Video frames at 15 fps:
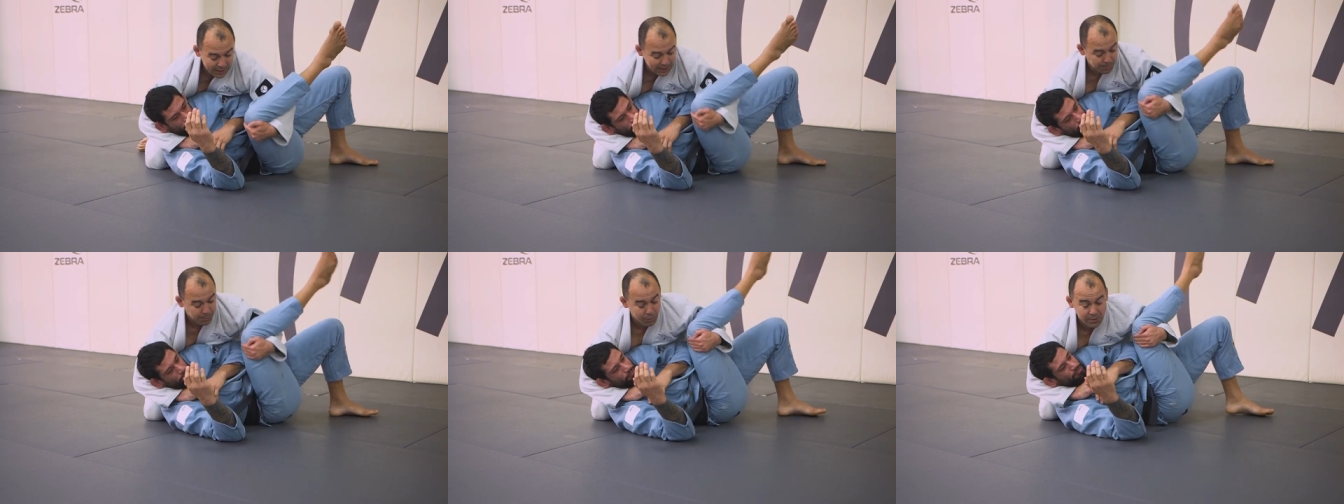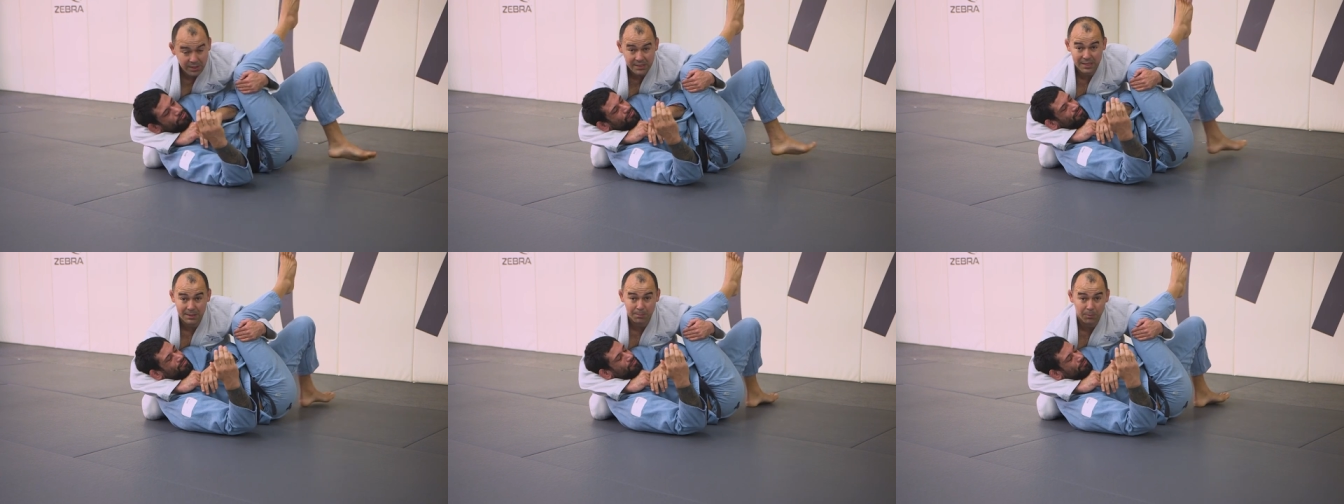I pull
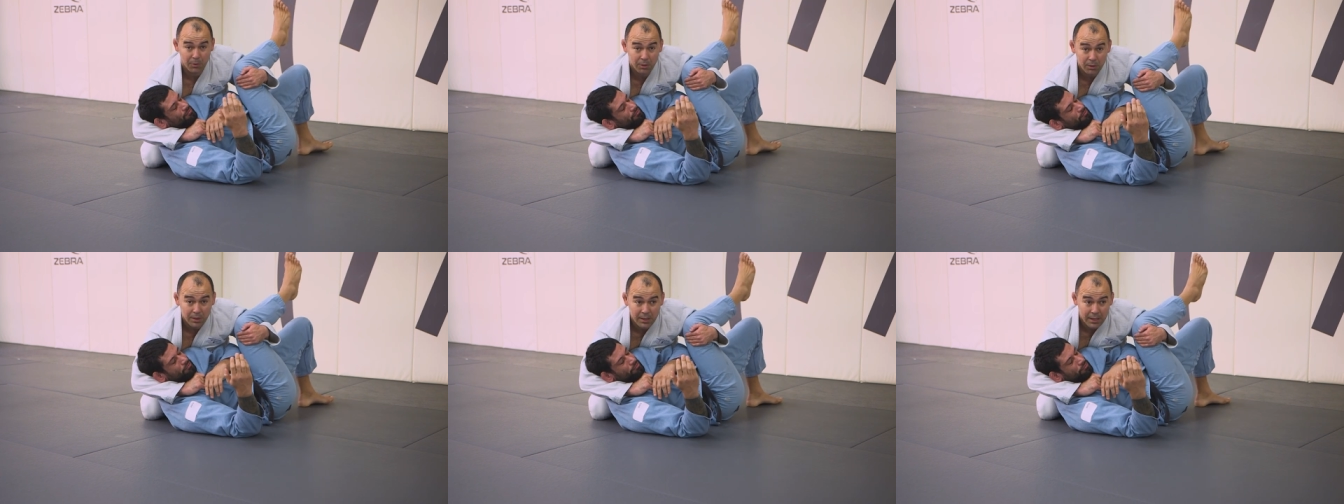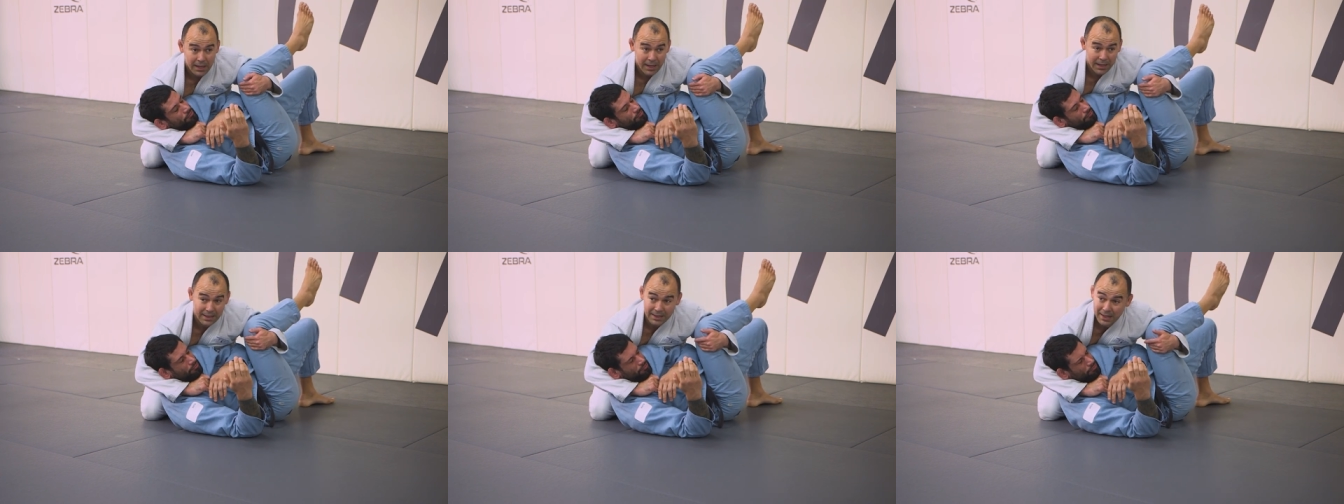his hip more.
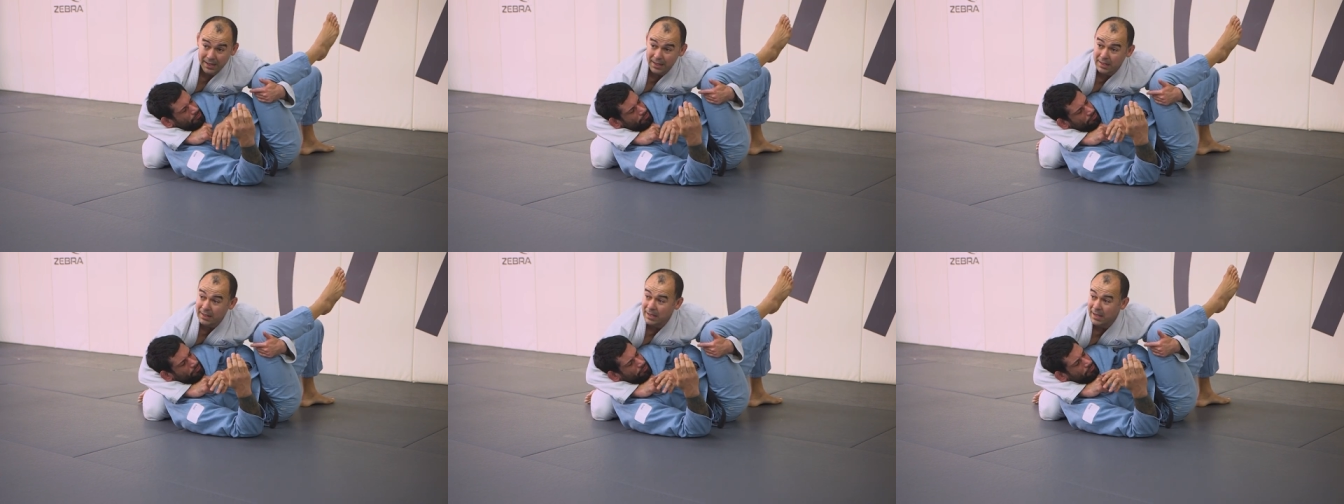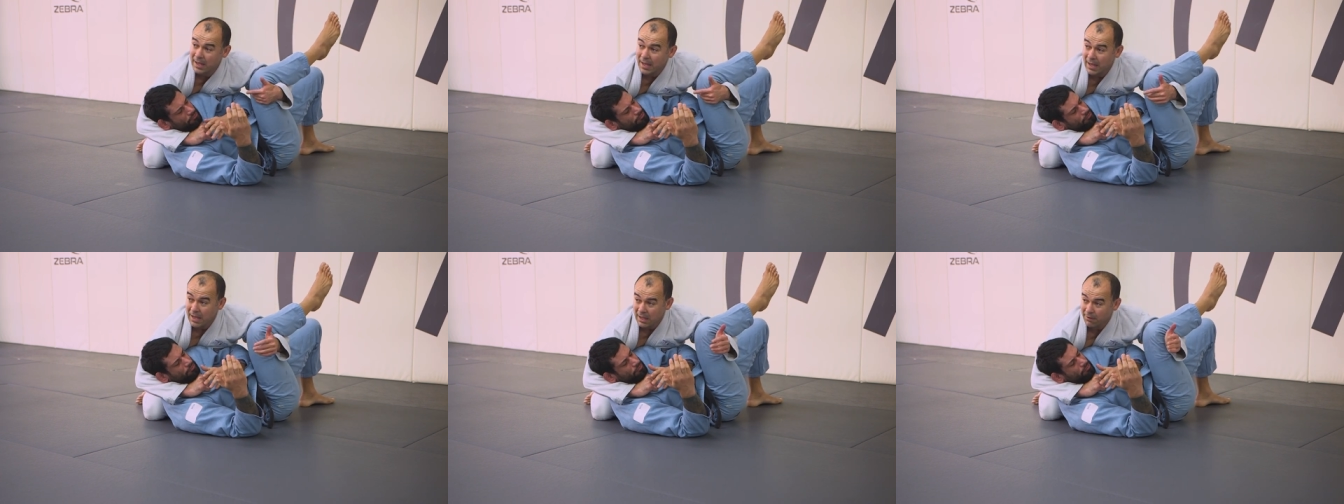And then,
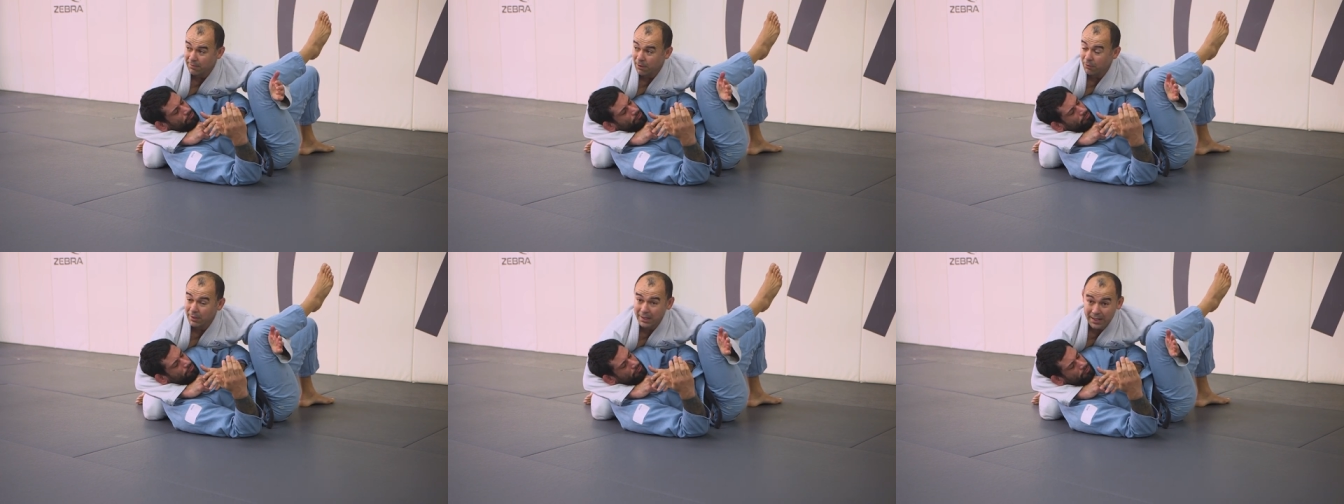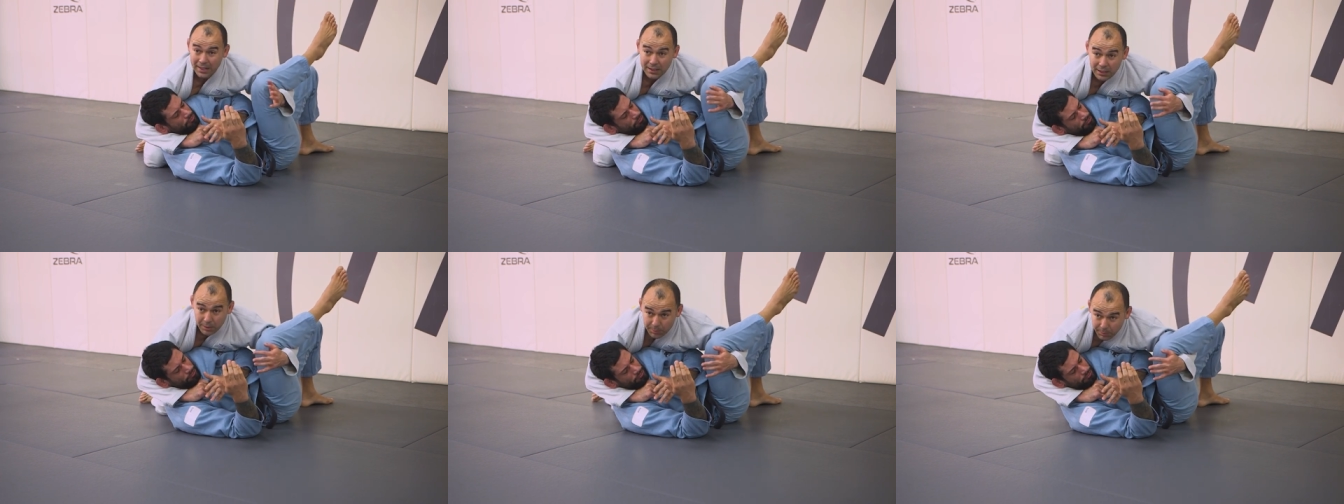if I want to get
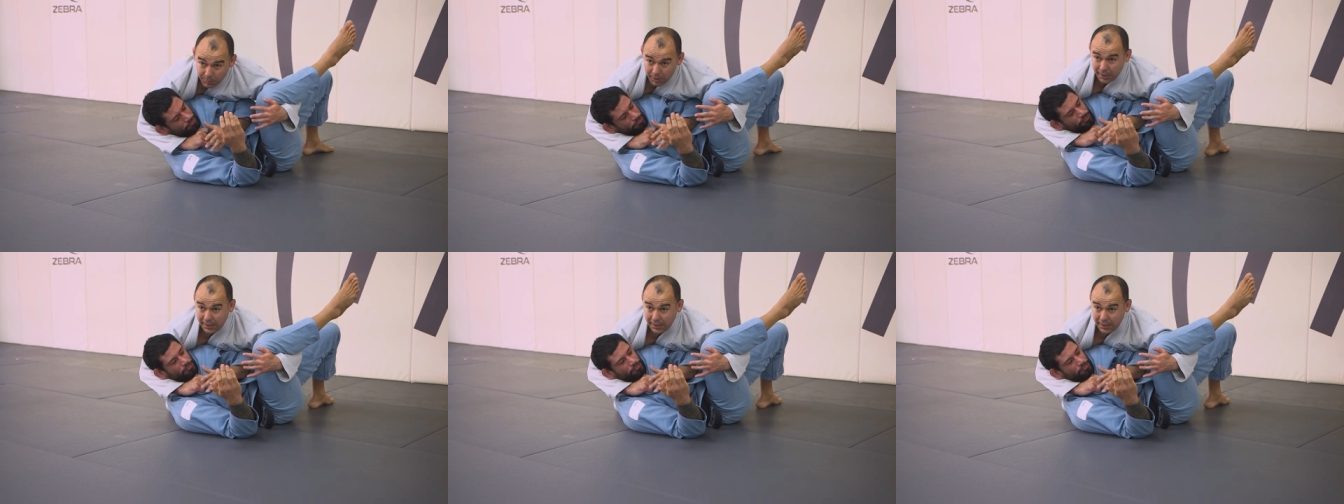a little bit more